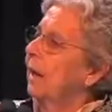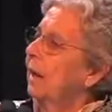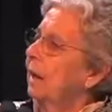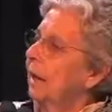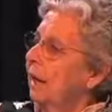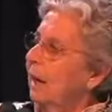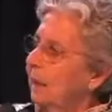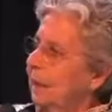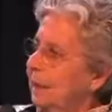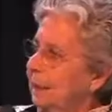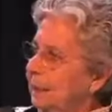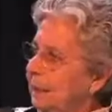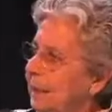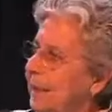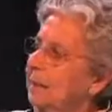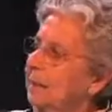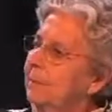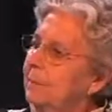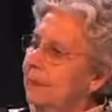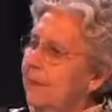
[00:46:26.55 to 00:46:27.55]
um,
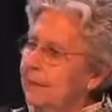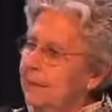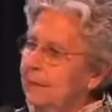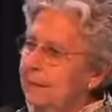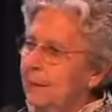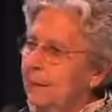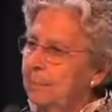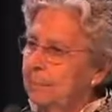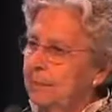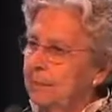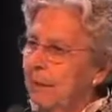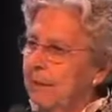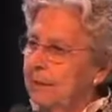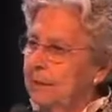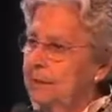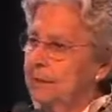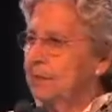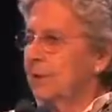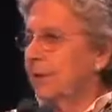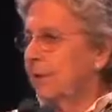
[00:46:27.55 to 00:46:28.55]
eliminated that
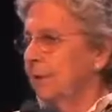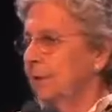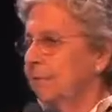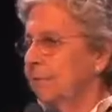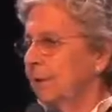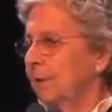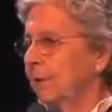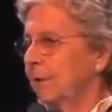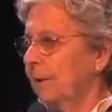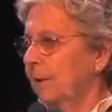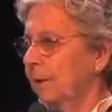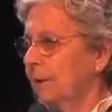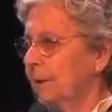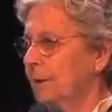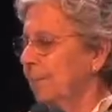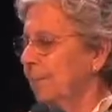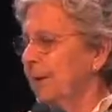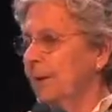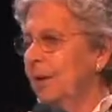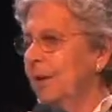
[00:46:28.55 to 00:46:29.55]
practice on the Florida, I
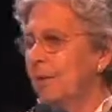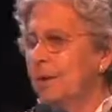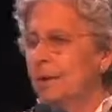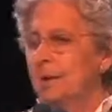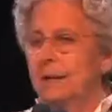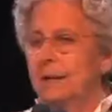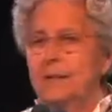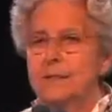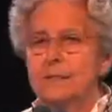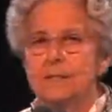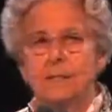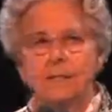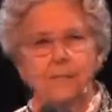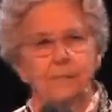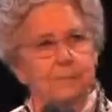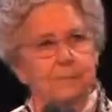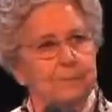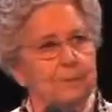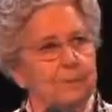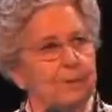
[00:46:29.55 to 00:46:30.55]
mean, on the United States
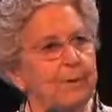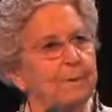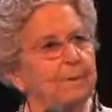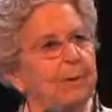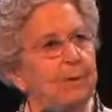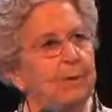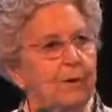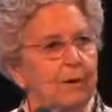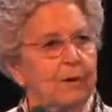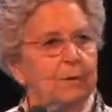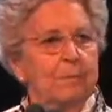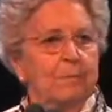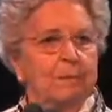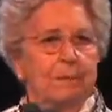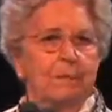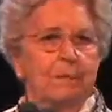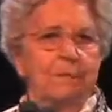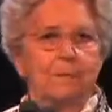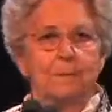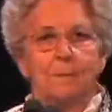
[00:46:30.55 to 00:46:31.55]
Supreme Court
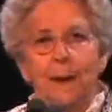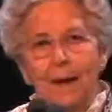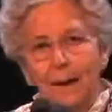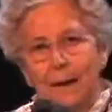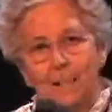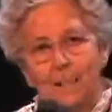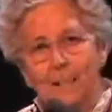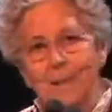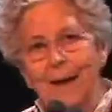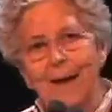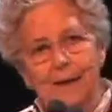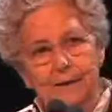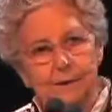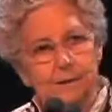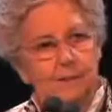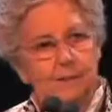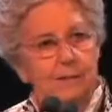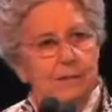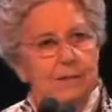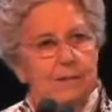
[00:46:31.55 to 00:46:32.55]
because Madam
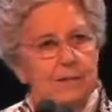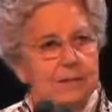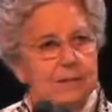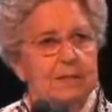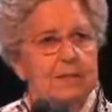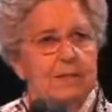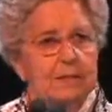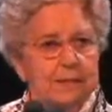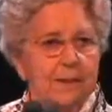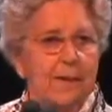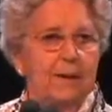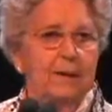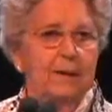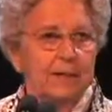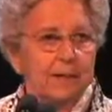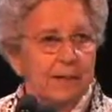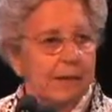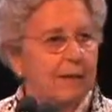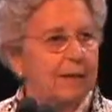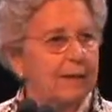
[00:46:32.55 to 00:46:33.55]
Justice sounded
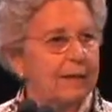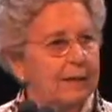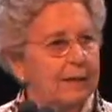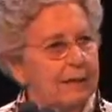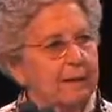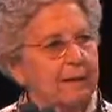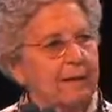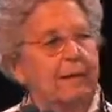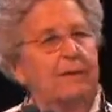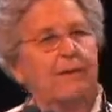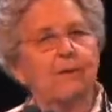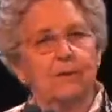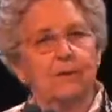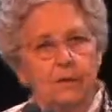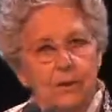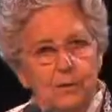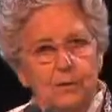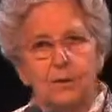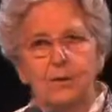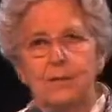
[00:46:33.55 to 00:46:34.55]
like, you know
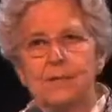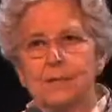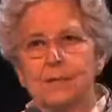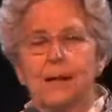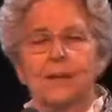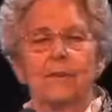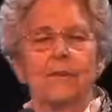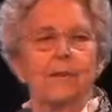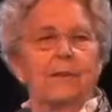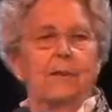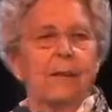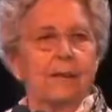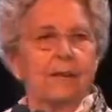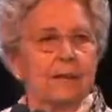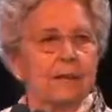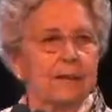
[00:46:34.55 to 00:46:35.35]
what it sounded like.